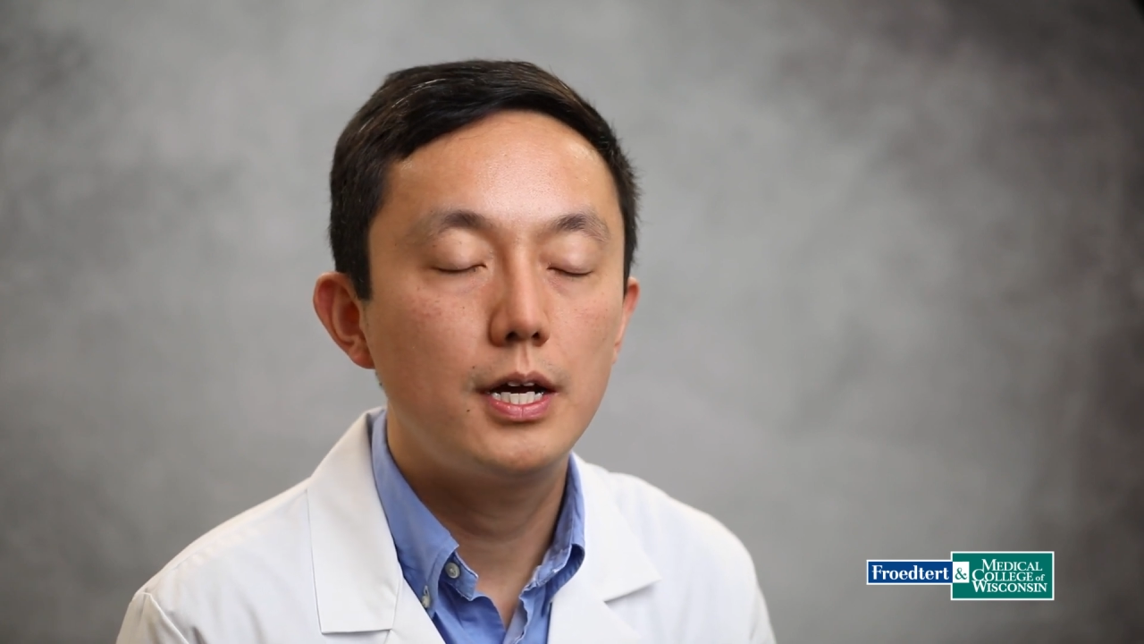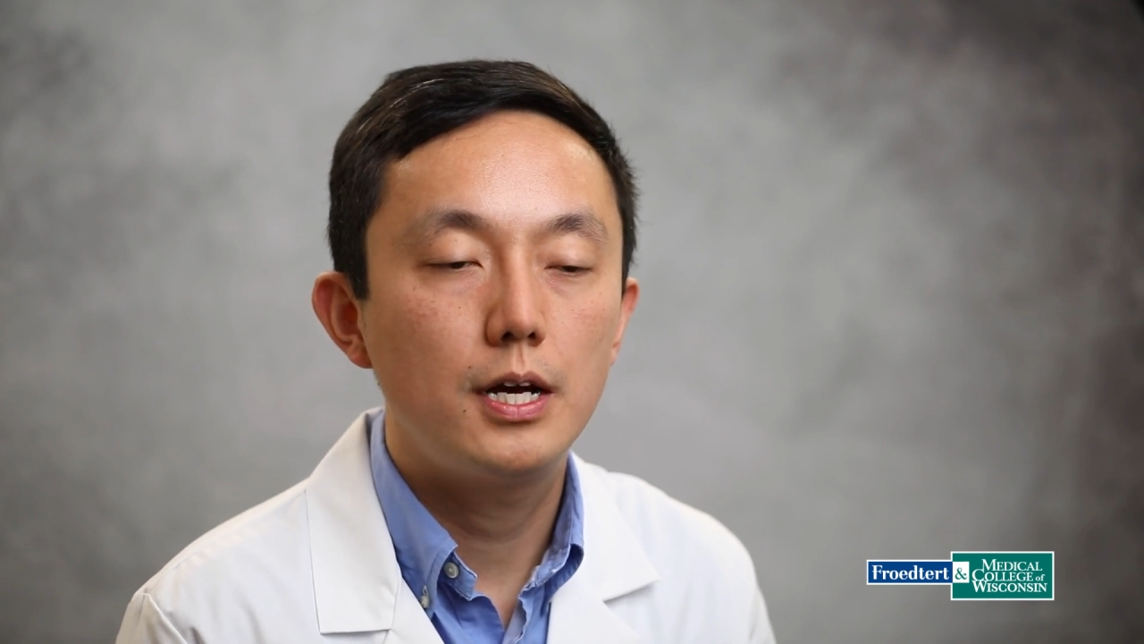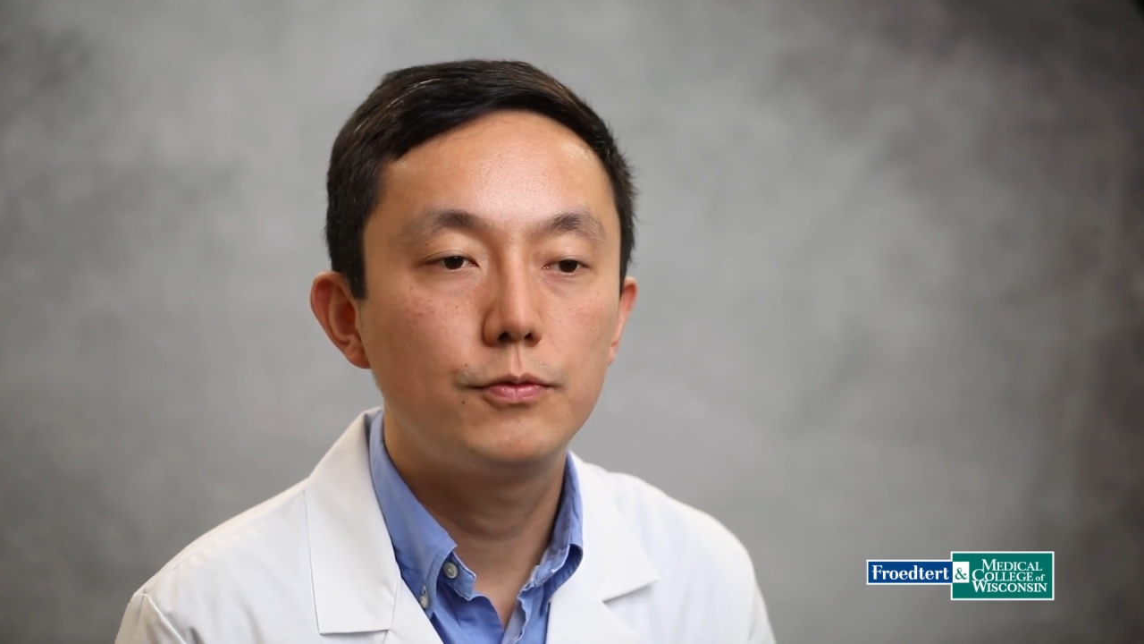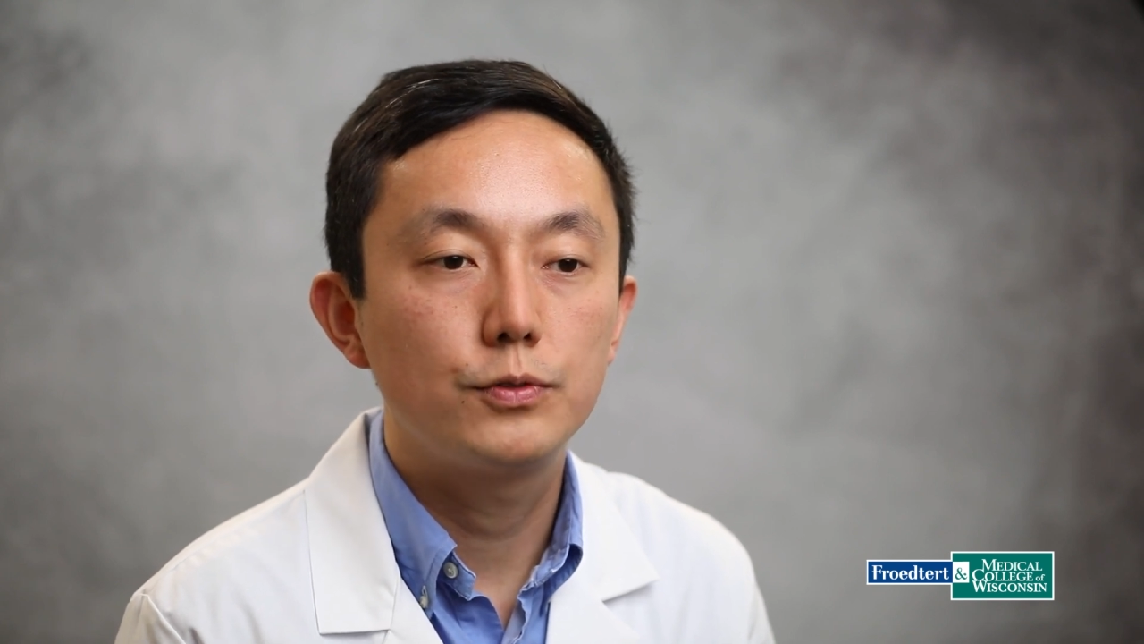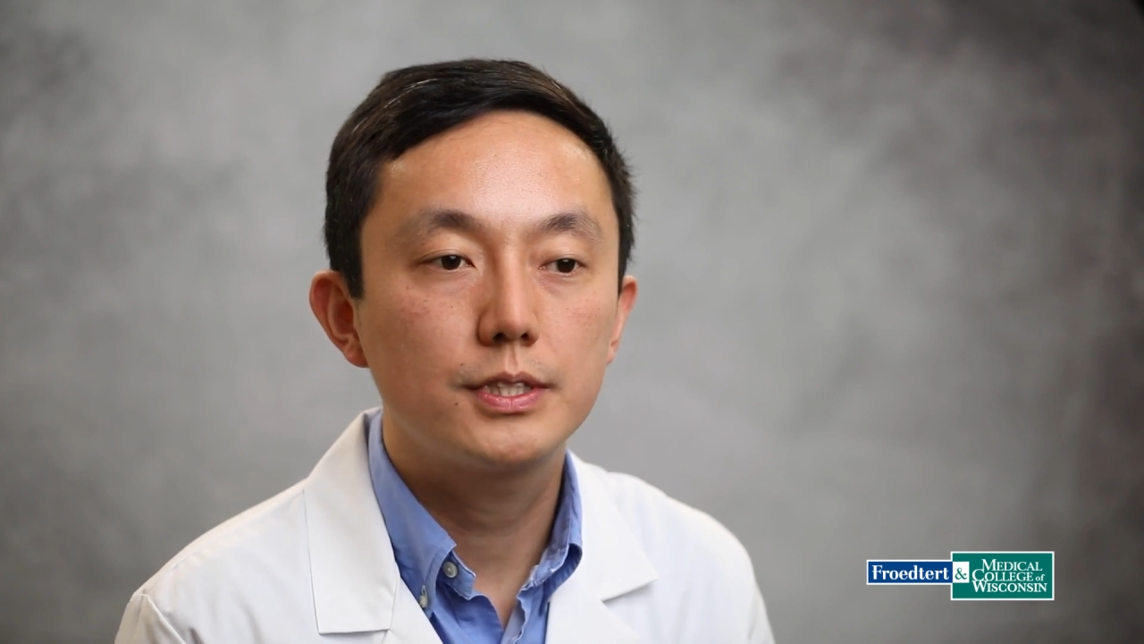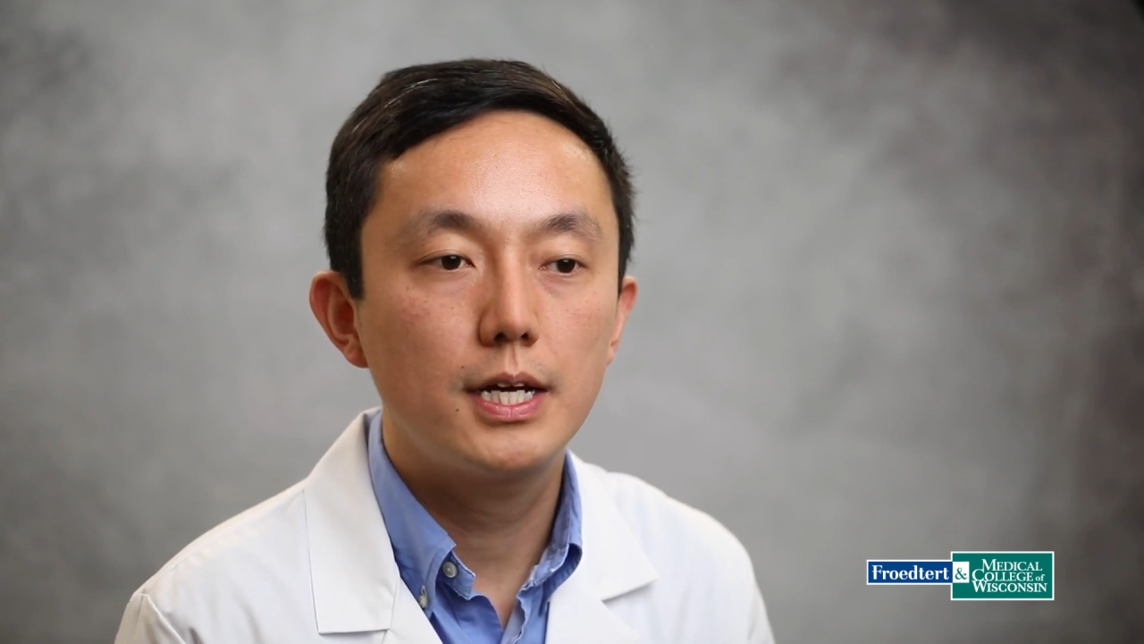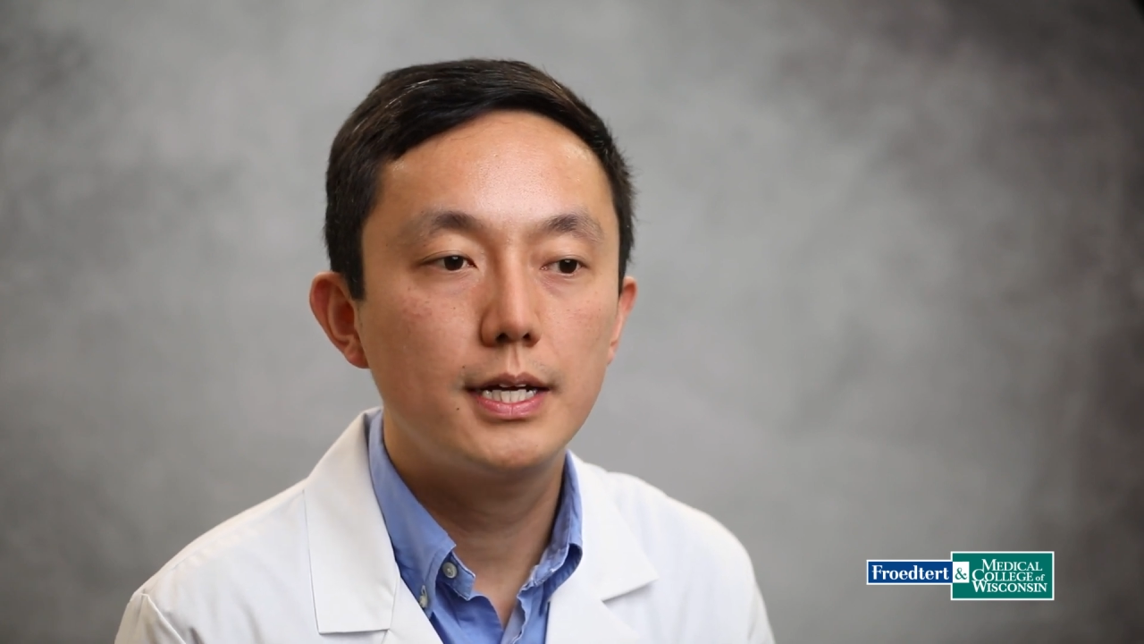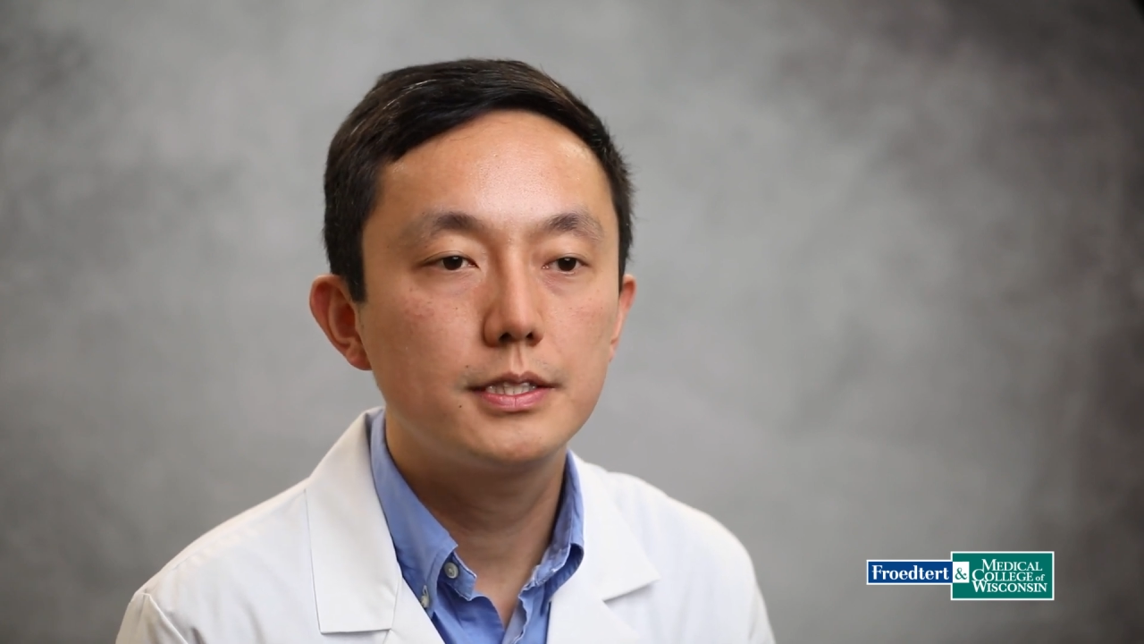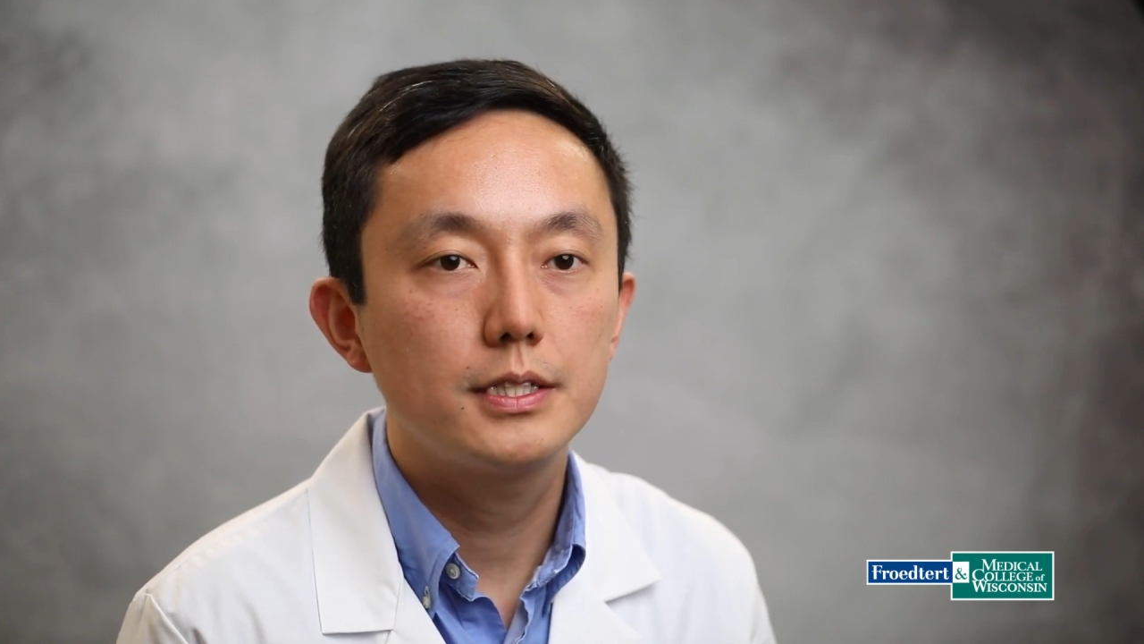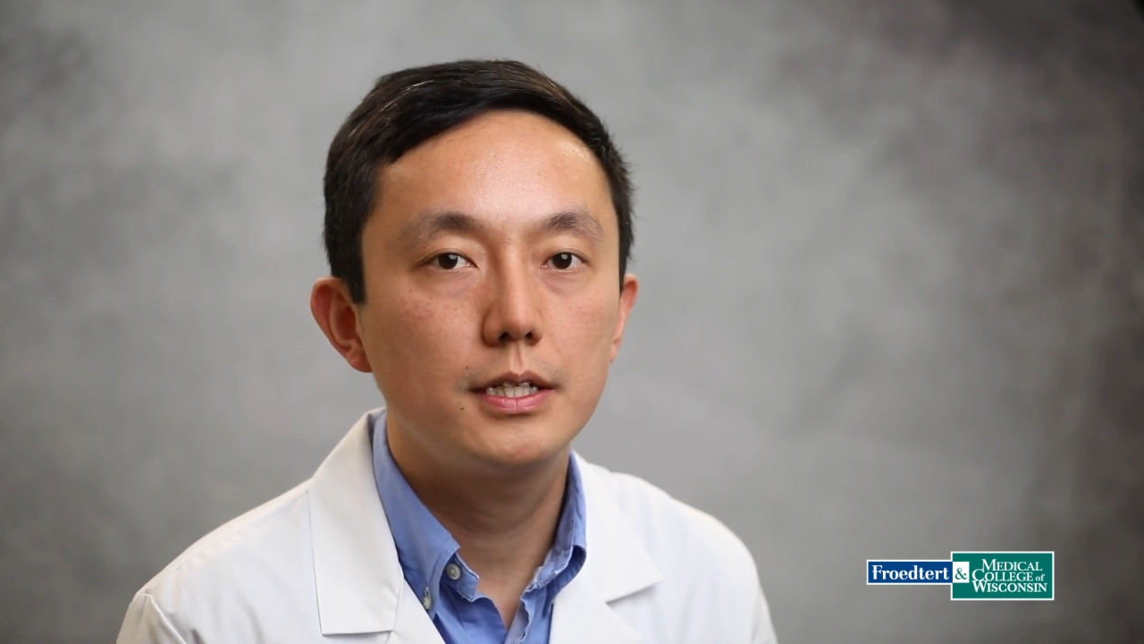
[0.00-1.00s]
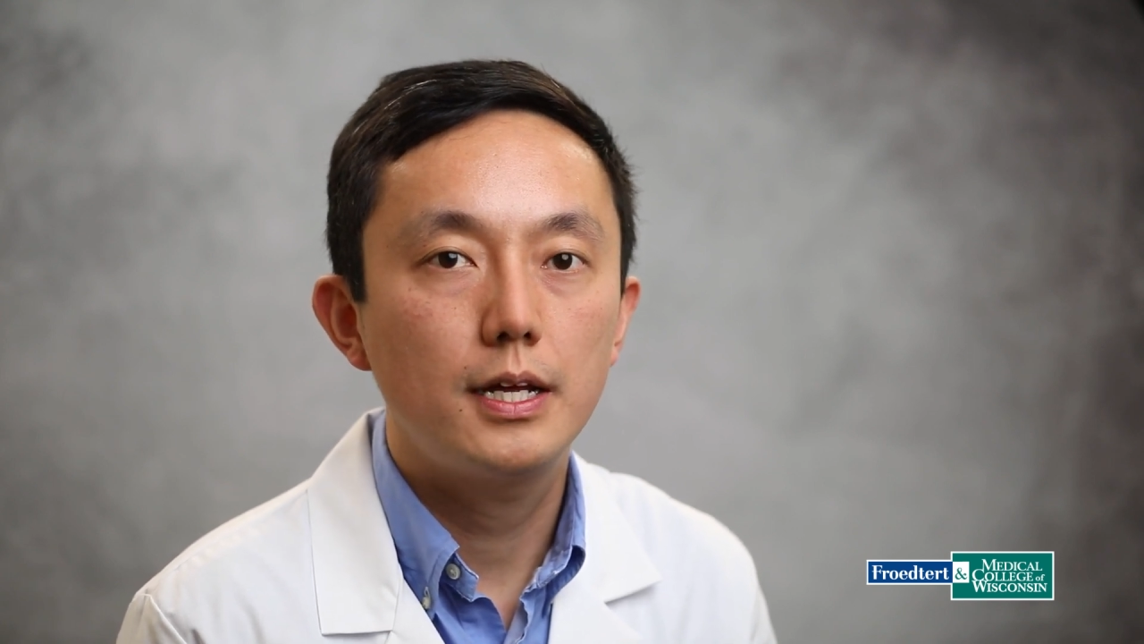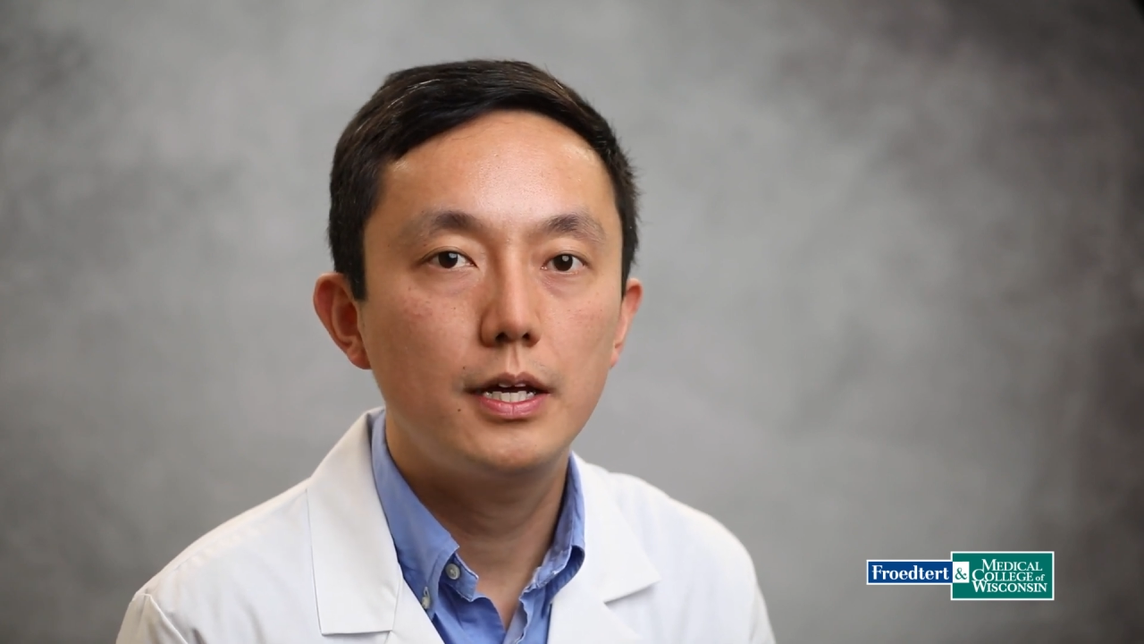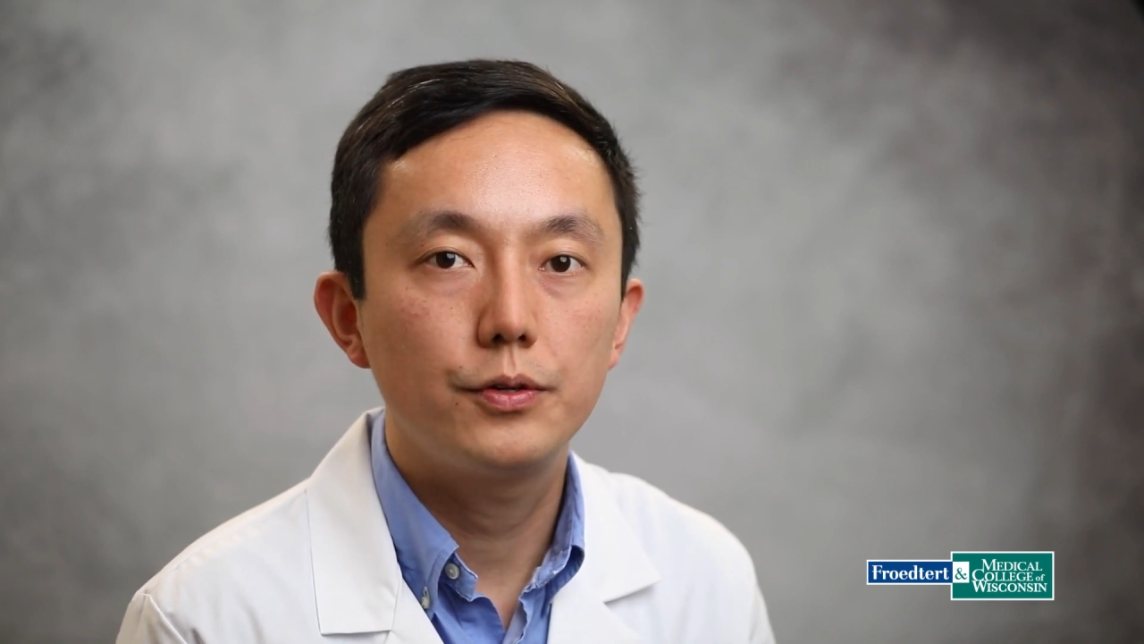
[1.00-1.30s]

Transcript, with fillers: of Wisconsin